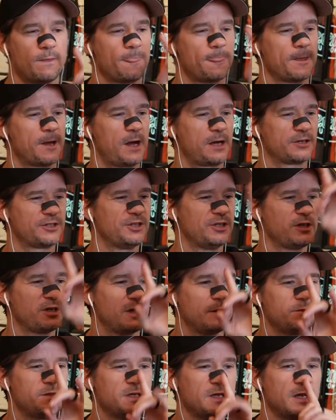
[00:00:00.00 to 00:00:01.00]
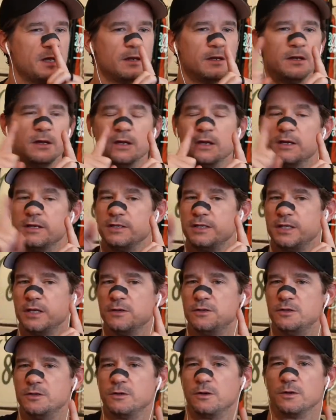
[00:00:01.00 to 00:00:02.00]
Oxygen comes in,
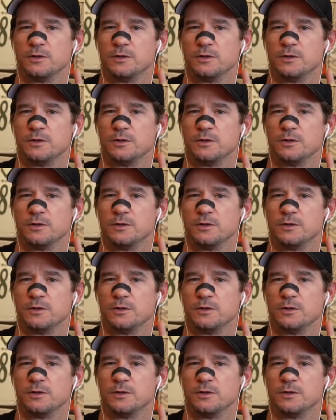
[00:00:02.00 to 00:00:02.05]
CO2